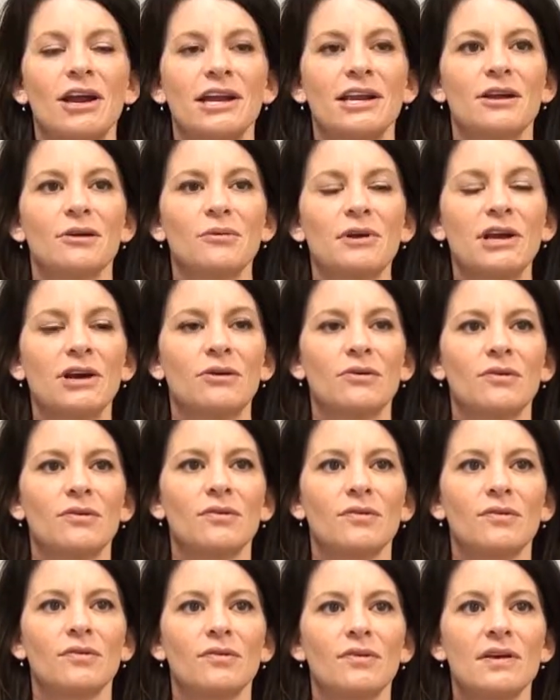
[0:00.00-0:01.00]
right, here we go.
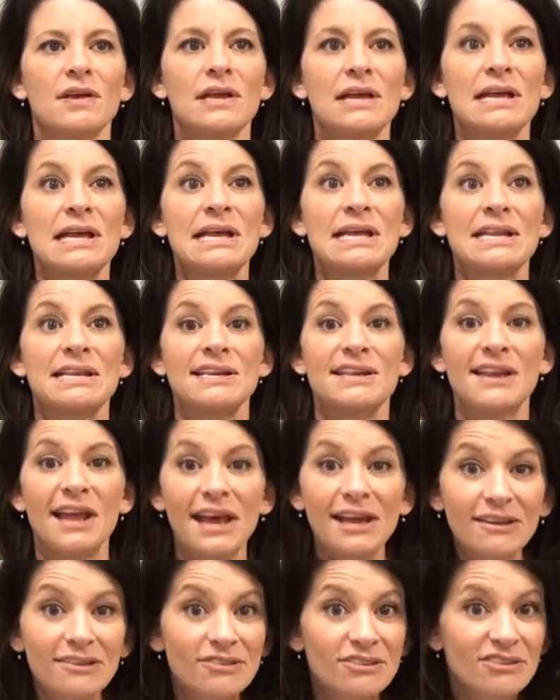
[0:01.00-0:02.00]

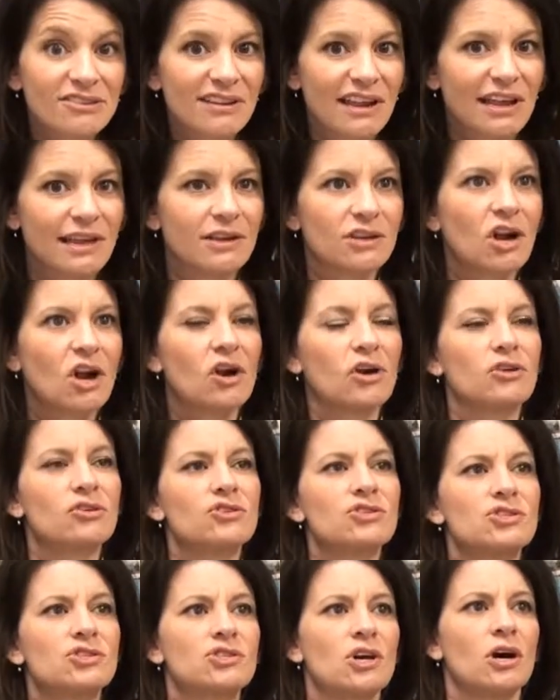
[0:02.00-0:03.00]
Next in our
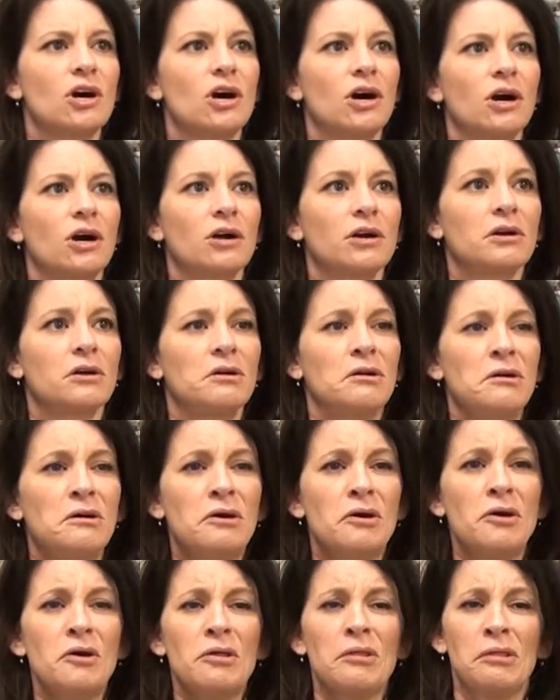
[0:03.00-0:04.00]
song,
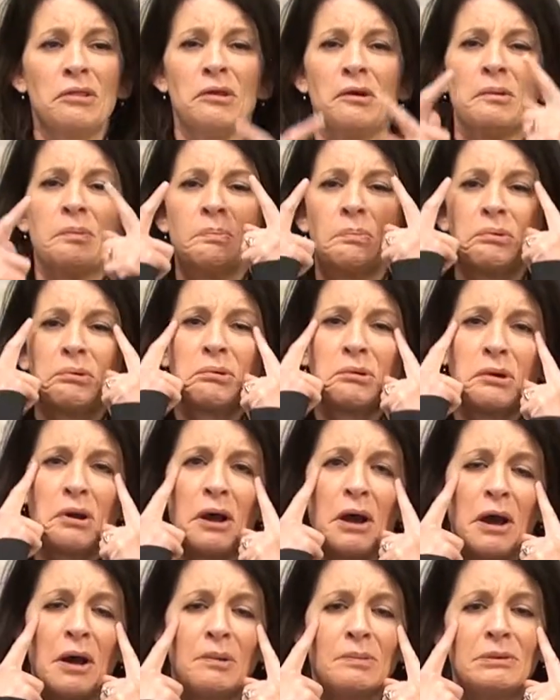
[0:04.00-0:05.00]
the
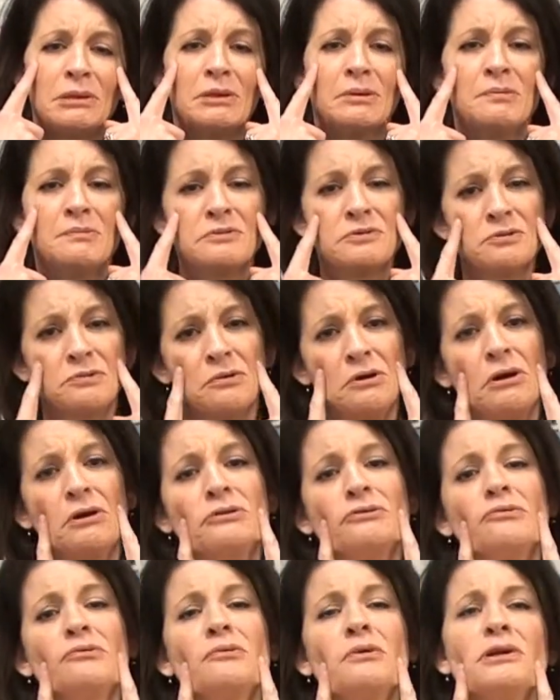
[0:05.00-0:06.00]
problem's
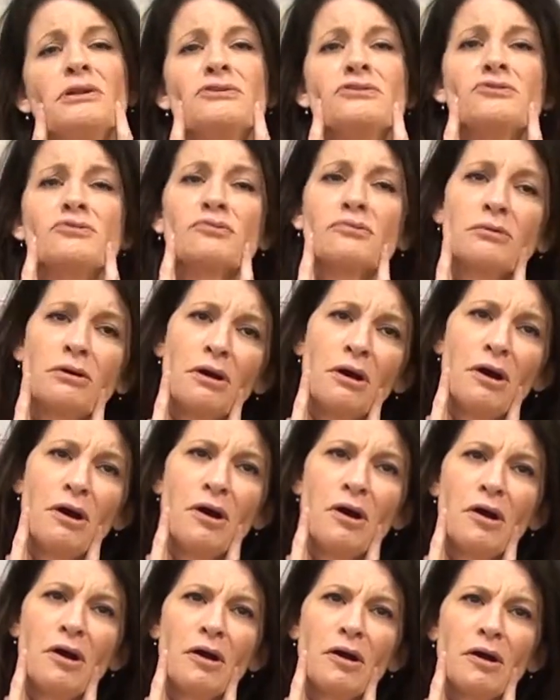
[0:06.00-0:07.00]
what went
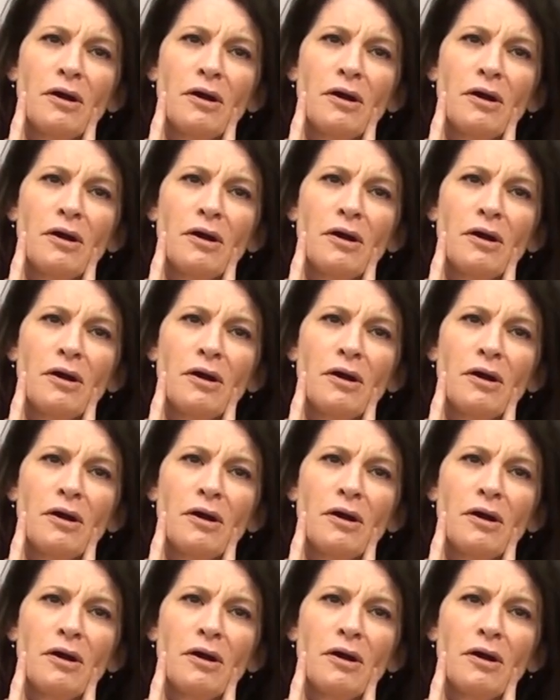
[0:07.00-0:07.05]
wrong,